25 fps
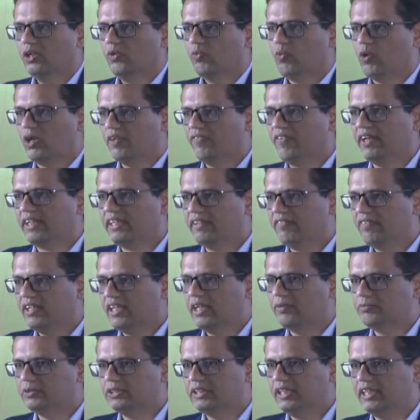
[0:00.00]
What effectively
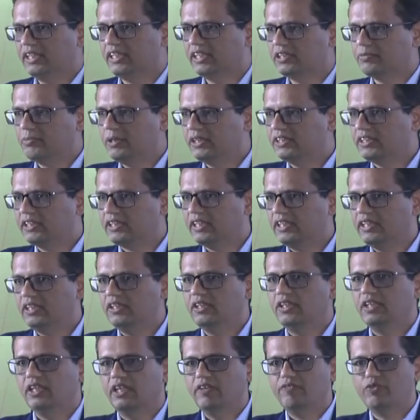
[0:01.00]
I'm saying is
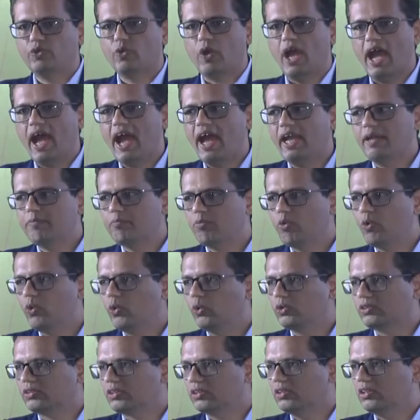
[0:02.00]
basically, if you add
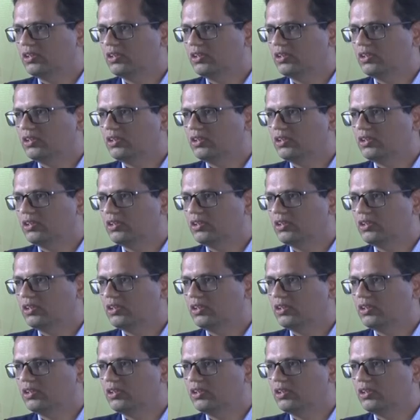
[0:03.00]
both